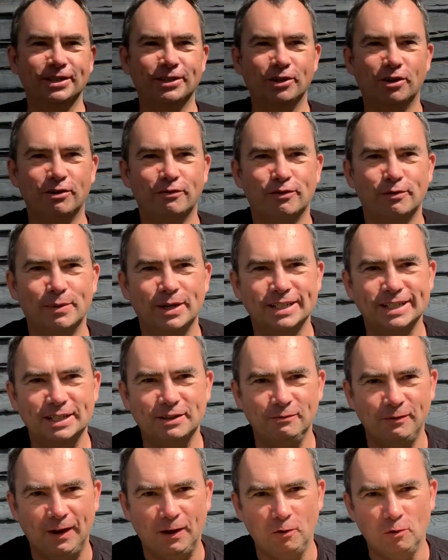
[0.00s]
a diaphragmatic
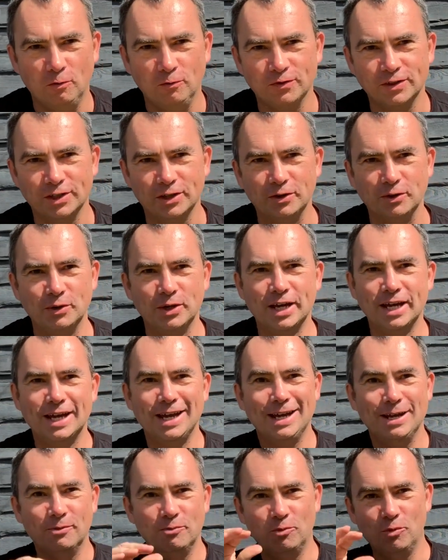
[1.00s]
valve, so
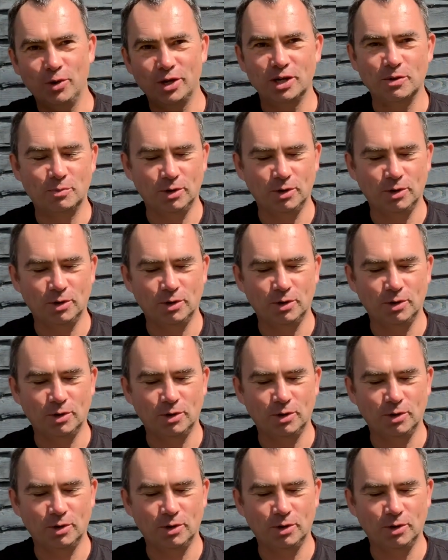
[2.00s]
when you